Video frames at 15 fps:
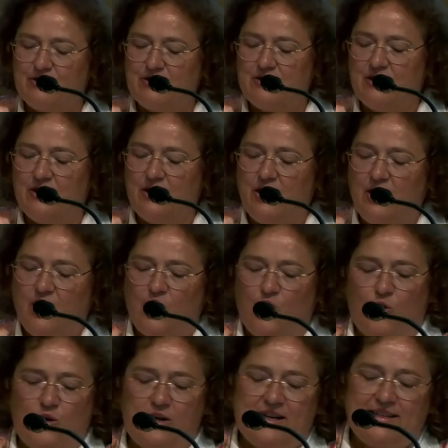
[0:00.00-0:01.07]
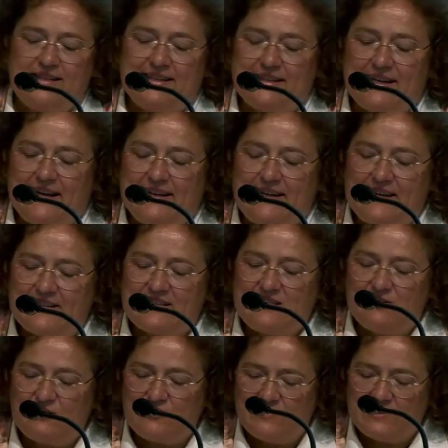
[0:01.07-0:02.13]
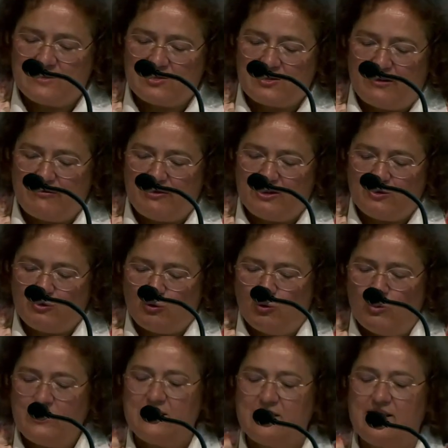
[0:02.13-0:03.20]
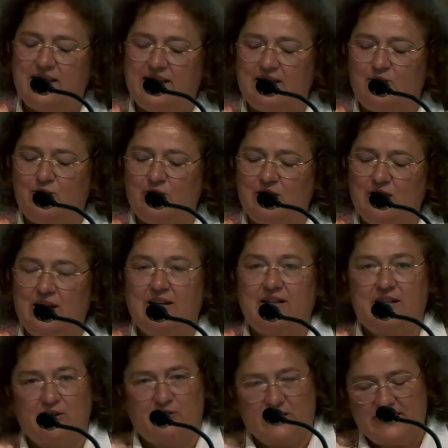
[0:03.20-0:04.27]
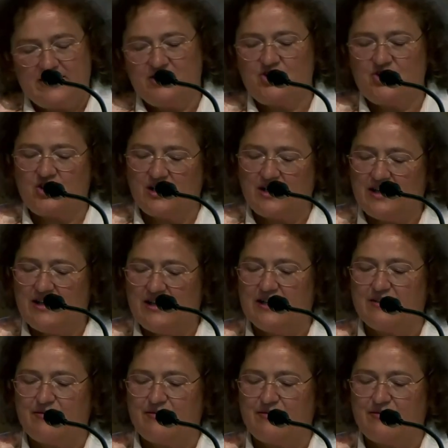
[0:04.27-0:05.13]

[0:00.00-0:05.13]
or has been theoretically clarified through an educational scientific foundation.